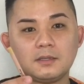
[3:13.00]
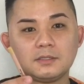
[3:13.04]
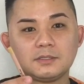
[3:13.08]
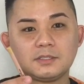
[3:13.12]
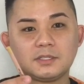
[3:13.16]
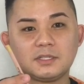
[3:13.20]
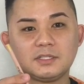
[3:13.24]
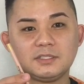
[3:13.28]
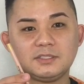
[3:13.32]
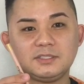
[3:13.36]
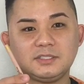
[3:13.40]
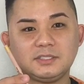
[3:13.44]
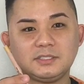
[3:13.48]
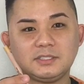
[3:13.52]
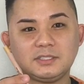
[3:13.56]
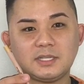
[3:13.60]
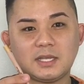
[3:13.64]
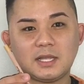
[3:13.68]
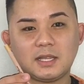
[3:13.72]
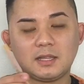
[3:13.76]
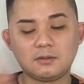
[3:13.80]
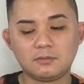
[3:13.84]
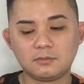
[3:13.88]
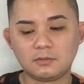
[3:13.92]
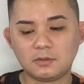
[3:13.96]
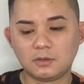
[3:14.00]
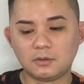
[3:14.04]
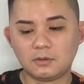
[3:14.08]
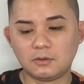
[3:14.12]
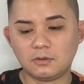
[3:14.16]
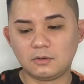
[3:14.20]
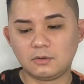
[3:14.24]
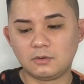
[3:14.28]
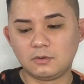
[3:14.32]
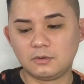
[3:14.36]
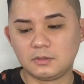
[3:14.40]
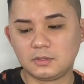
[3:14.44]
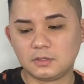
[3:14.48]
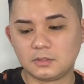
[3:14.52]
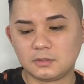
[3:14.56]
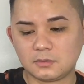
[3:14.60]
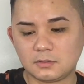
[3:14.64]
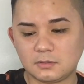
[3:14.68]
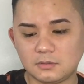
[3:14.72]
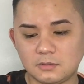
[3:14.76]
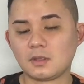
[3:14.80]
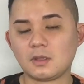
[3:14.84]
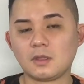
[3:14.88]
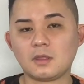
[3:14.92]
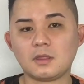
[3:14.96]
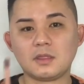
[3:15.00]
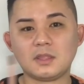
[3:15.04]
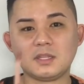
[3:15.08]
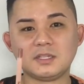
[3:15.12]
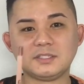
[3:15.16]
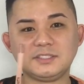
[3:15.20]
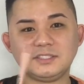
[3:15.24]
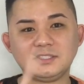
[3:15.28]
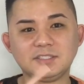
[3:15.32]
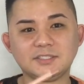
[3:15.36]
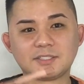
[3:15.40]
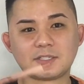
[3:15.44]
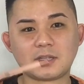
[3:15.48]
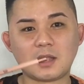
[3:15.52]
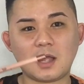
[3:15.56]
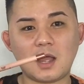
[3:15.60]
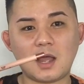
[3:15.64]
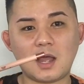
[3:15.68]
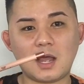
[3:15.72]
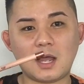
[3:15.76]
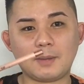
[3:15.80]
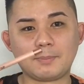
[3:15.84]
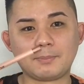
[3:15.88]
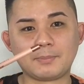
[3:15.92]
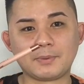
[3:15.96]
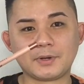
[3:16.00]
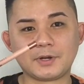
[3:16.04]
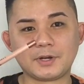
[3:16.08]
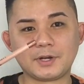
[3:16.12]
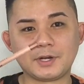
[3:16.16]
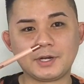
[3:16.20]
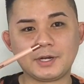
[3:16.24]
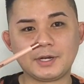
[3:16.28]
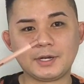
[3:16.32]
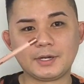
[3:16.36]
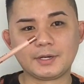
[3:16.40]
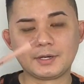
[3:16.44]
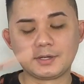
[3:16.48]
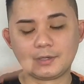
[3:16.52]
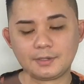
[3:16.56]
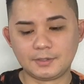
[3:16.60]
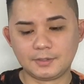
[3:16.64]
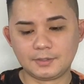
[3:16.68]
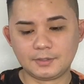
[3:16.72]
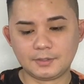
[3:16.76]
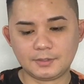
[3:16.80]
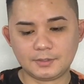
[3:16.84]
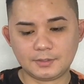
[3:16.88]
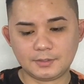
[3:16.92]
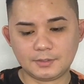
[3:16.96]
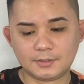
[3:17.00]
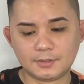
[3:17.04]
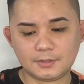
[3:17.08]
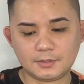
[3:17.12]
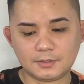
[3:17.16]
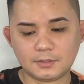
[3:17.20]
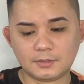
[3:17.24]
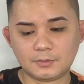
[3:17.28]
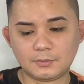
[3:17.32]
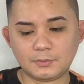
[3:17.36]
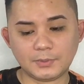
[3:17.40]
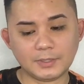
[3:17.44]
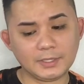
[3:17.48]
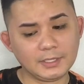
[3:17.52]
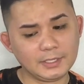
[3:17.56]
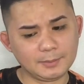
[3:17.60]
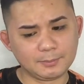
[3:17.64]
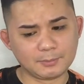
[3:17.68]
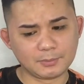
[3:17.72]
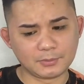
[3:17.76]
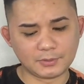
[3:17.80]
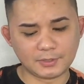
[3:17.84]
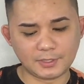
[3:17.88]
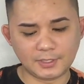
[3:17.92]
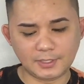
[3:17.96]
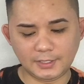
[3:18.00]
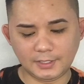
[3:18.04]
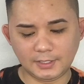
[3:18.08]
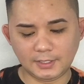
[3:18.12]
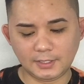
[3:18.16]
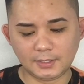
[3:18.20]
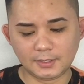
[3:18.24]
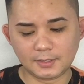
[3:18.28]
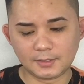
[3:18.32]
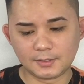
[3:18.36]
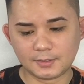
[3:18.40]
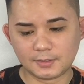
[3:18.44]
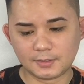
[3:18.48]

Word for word: So this is yellow gold. This is copper. Really pretty.